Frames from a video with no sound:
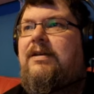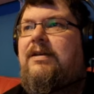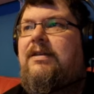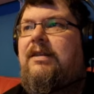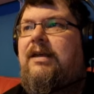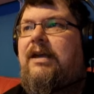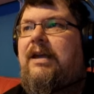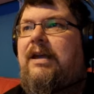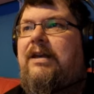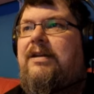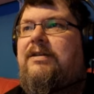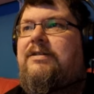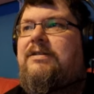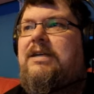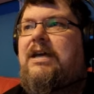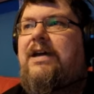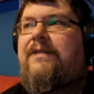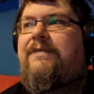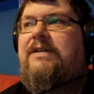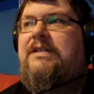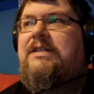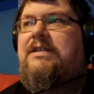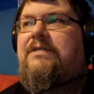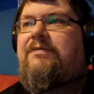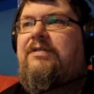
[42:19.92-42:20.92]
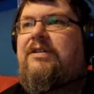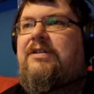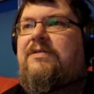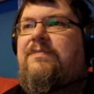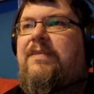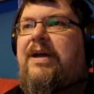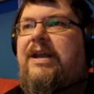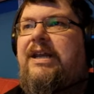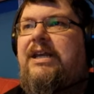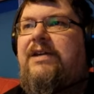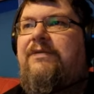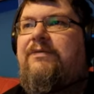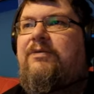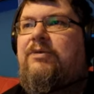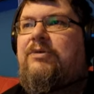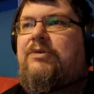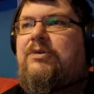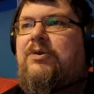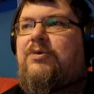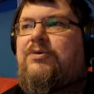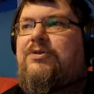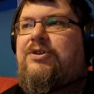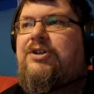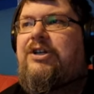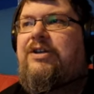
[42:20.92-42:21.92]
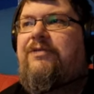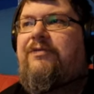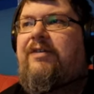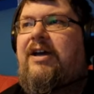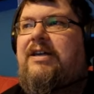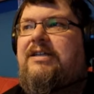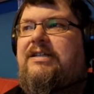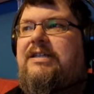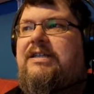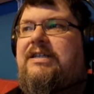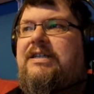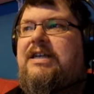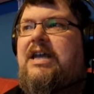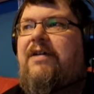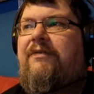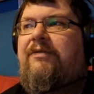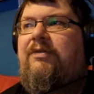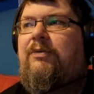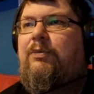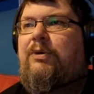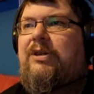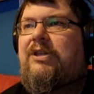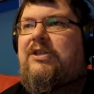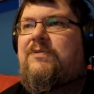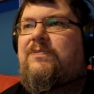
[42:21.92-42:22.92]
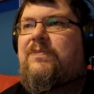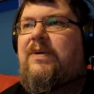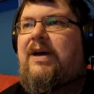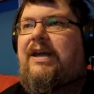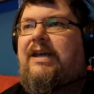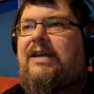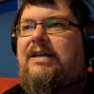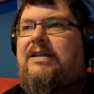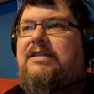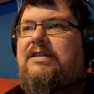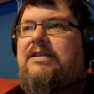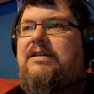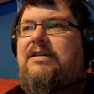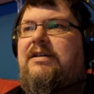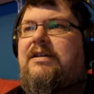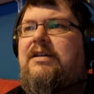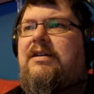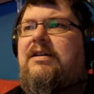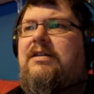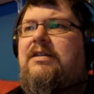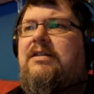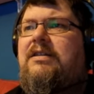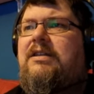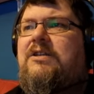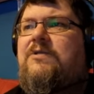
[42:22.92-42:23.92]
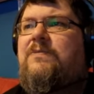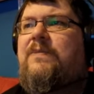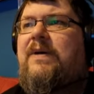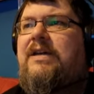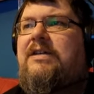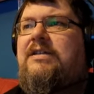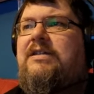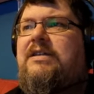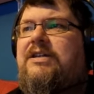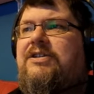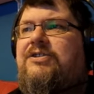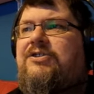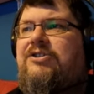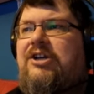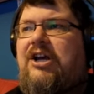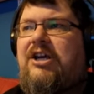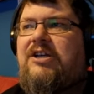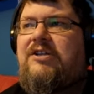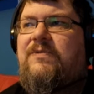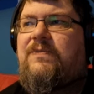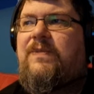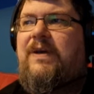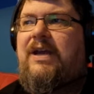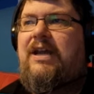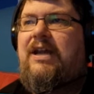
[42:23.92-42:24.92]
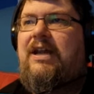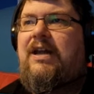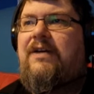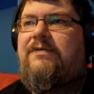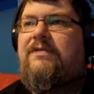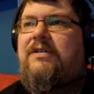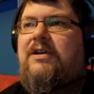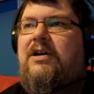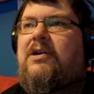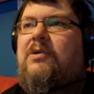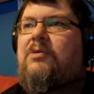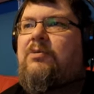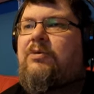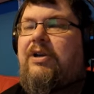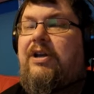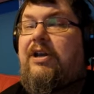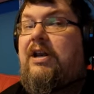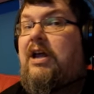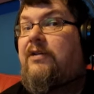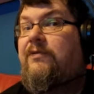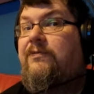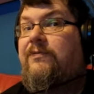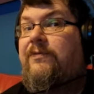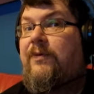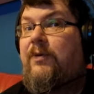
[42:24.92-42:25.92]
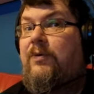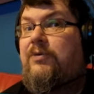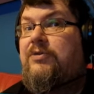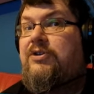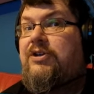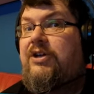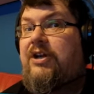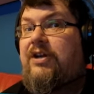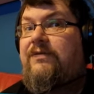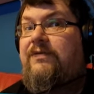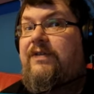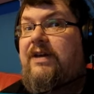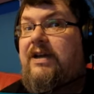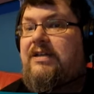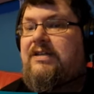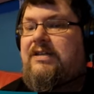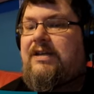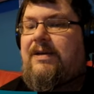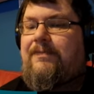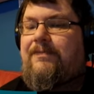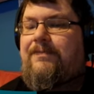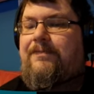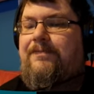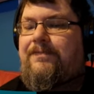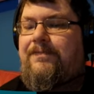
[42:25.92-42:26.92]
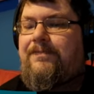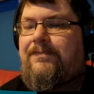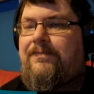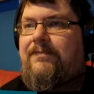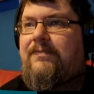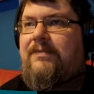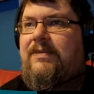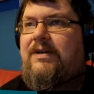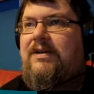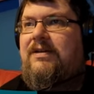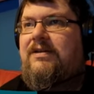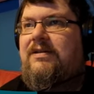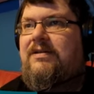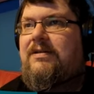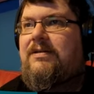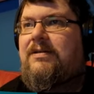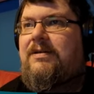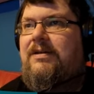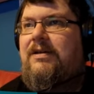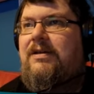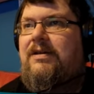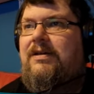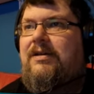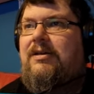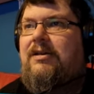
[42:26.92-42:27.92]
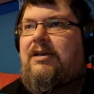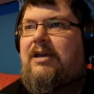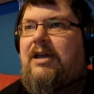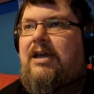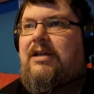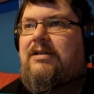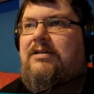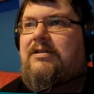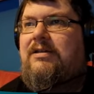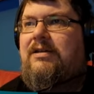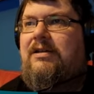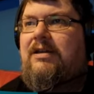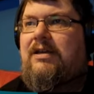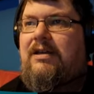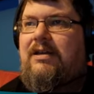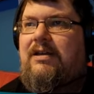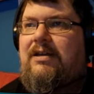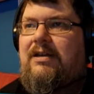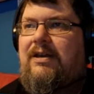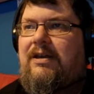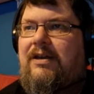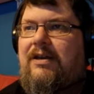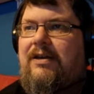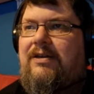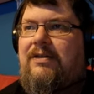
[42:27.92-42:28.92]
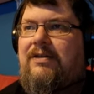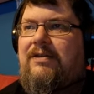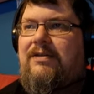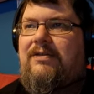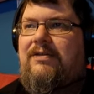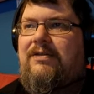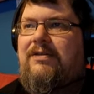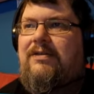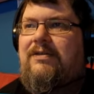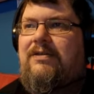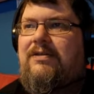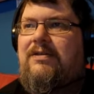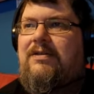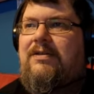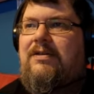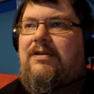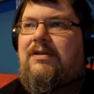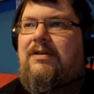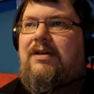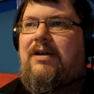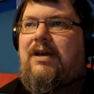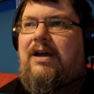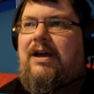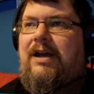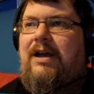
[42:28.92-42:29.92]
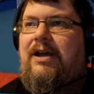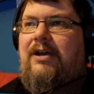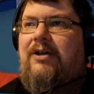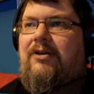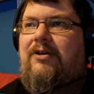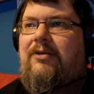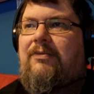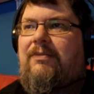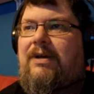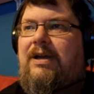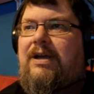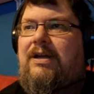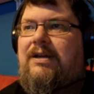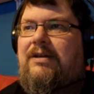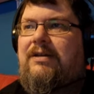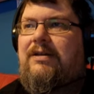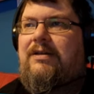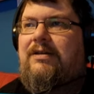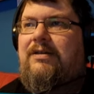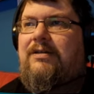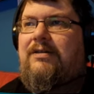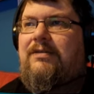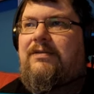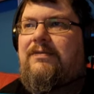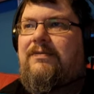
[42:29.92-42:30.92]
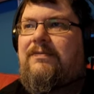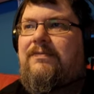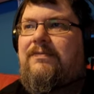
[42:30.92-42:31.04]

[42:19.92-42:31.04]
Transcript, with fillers: The inner surface of this medieval torture device is covered with spikes. The space is just big enough to hold an unfortunate victim. Get in, Iron Maiden.